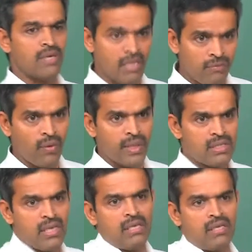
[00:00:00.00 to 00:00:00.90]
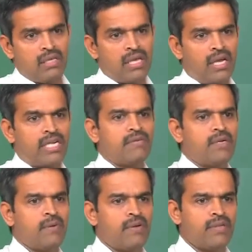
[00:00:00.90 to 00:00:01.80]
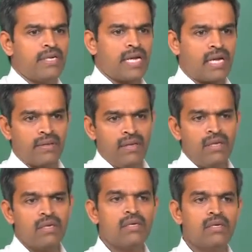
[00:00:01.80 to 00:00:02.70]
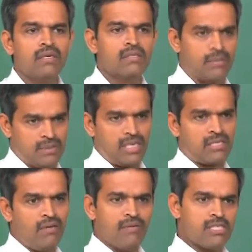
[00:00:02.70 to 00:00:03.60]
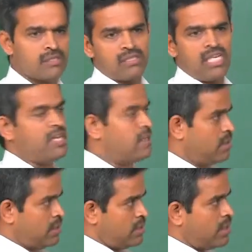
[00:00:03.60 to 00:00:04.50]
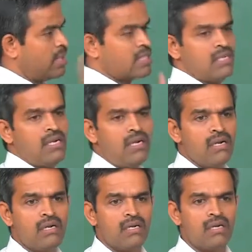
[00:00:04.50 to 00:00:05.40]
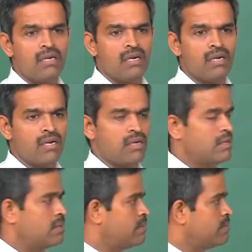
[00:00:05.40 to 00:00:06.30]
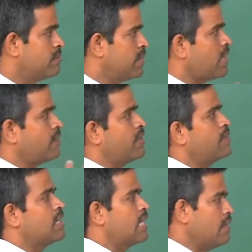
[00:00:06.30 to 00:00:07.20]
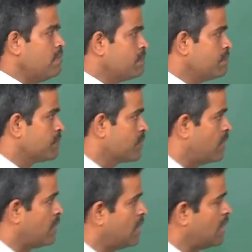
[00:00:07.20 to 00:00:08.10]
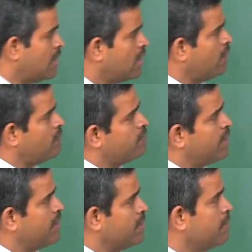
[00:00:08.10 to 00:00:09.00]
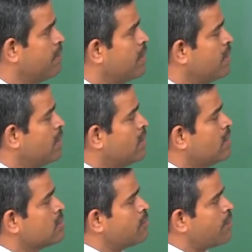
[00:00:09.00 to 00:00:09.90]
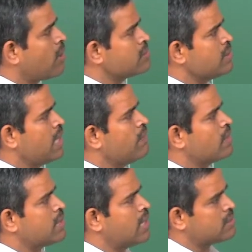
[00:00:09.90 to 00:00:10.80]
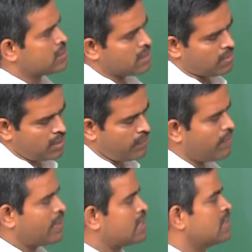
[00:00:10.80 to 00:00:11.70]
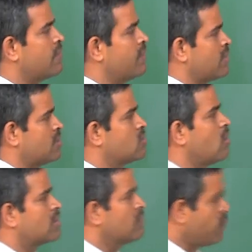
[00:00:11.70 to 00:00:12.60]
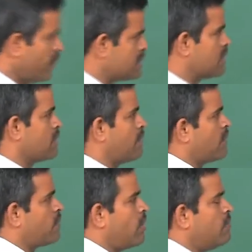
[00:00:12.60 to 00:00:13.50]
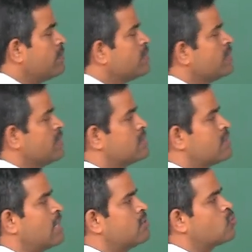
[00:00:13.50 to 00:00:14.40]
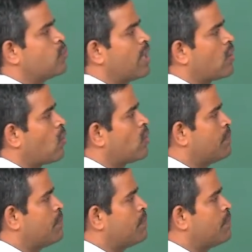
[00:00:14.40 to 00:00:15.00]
will influence the connectivity between the deck and the substructure which is seen in the reduction in uh, degree of freedom in heave, heave period so, because of the heave restraining system the wave direction effect is not influencing the platform in surge sway roll